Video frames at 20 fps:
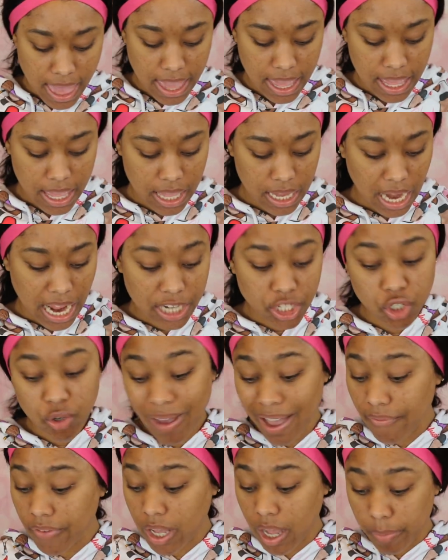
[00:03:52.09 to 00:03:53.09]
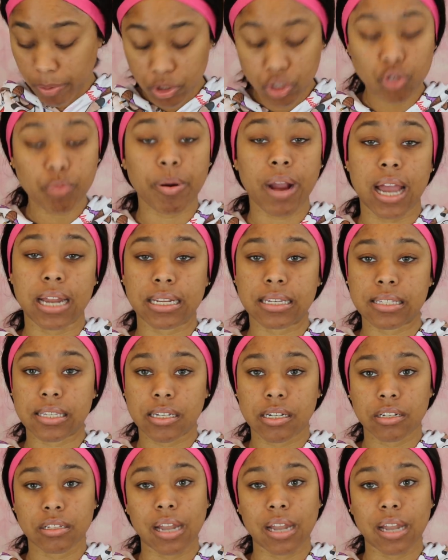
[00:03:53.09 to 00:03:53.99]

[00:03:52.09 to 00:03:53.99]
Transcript: And I do have a couple new products here